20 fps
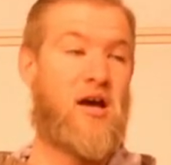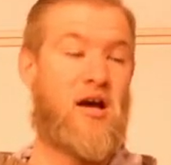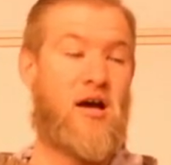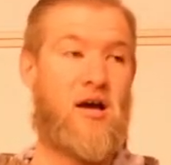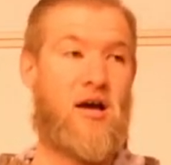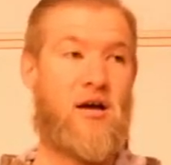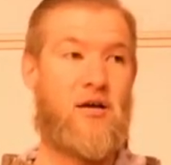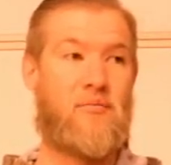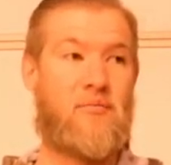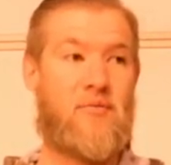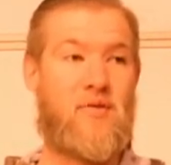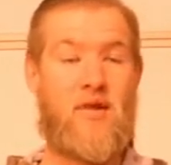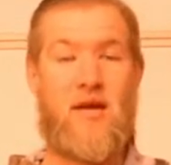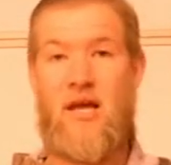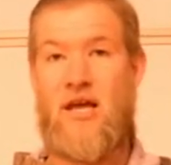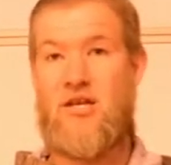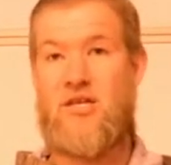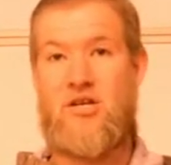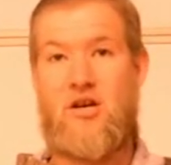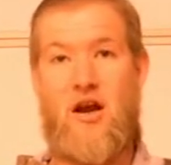The
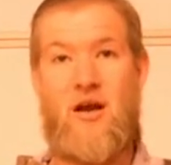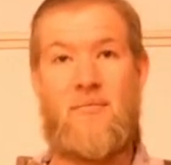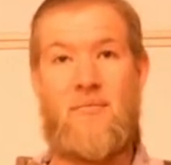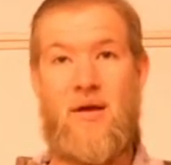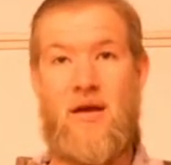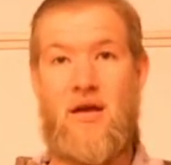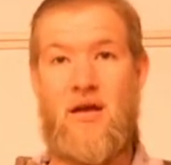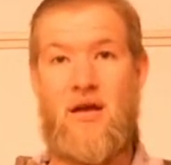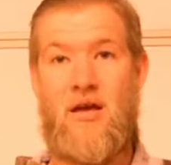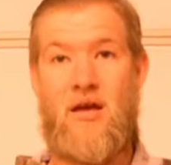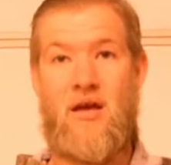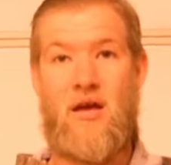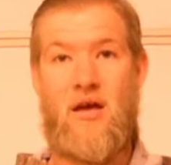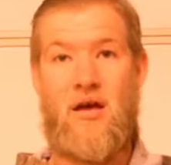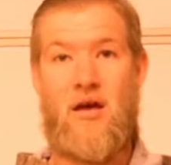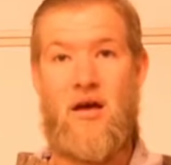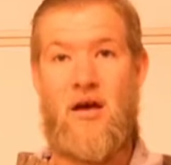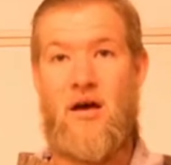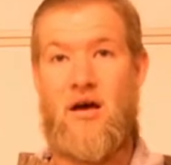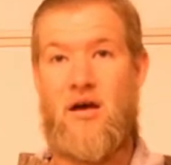next year I may
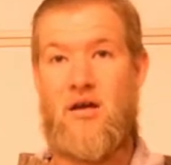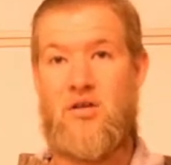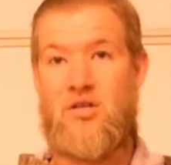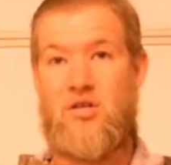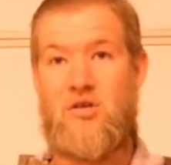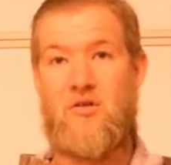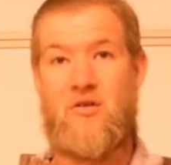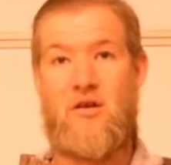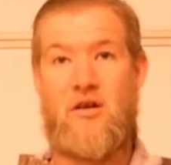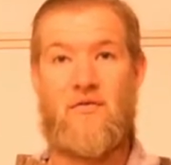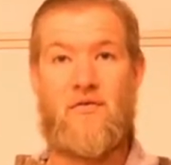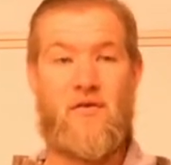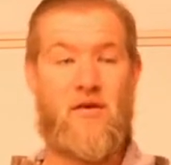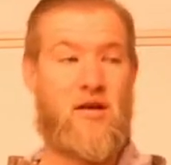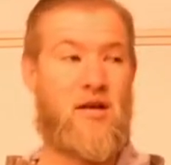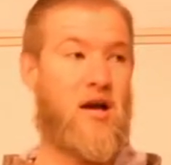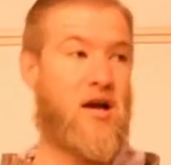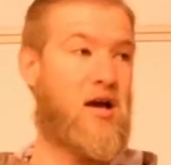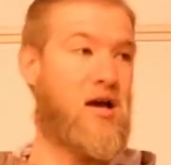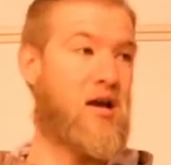shoot a
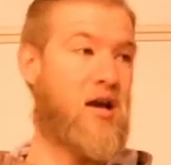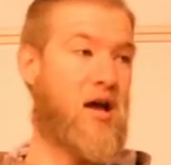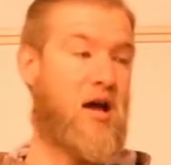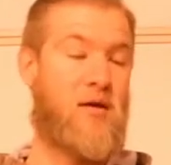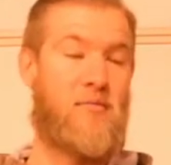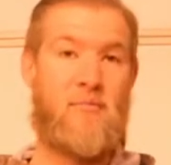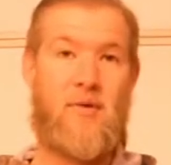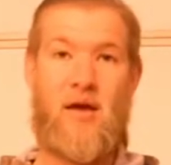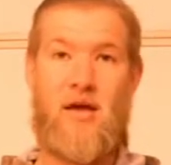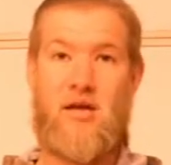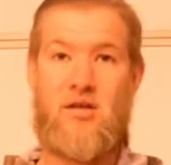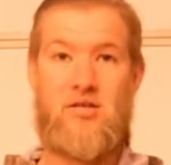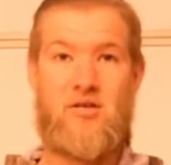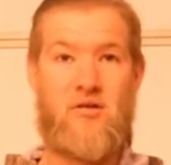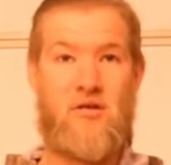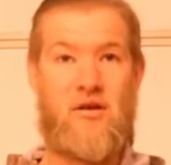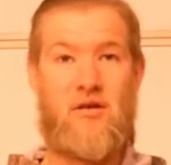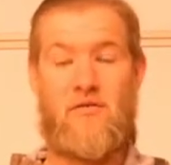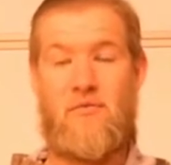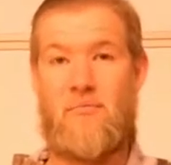different gun, I may
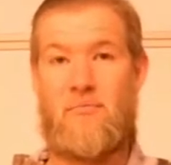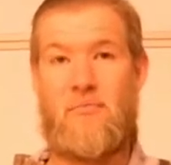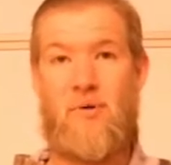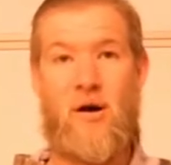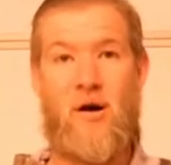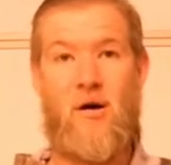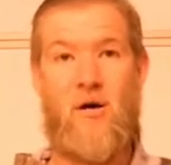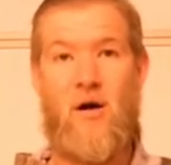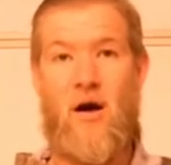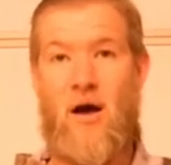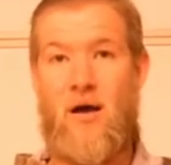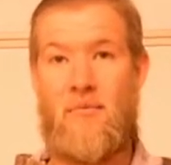shoot a different bow,